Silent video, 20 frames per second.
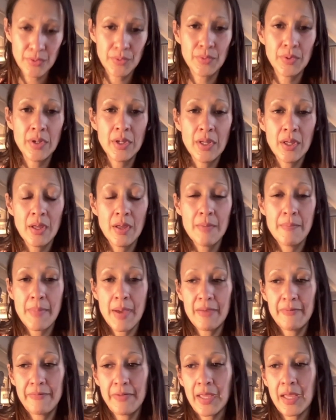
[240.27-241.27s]
through
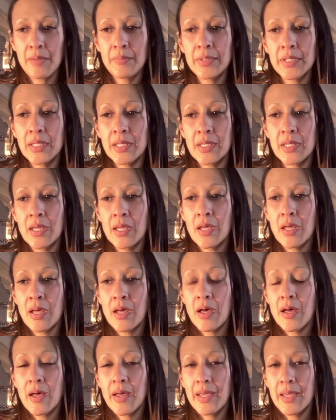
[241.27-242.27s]
my family
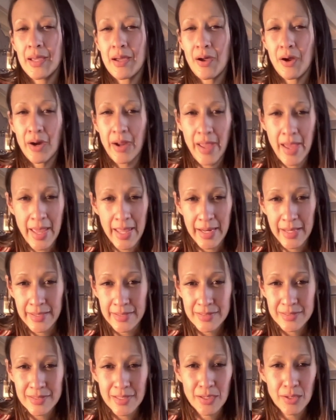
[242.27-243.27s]
are
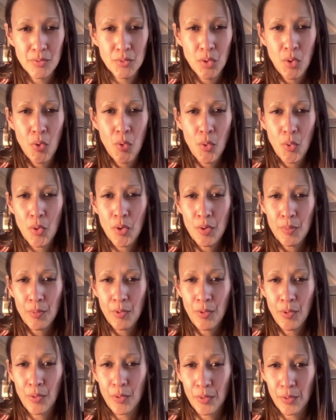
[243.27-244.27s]
headaches, like
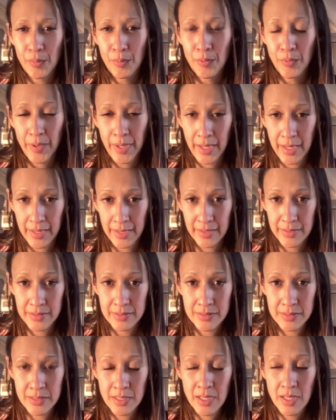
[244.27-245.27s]
horrible, horrible
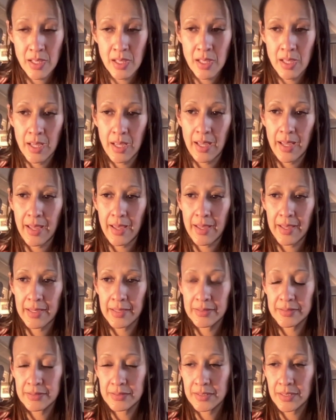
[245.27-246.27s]
headaches.
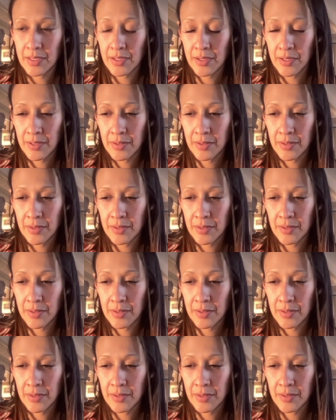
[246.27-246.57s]
And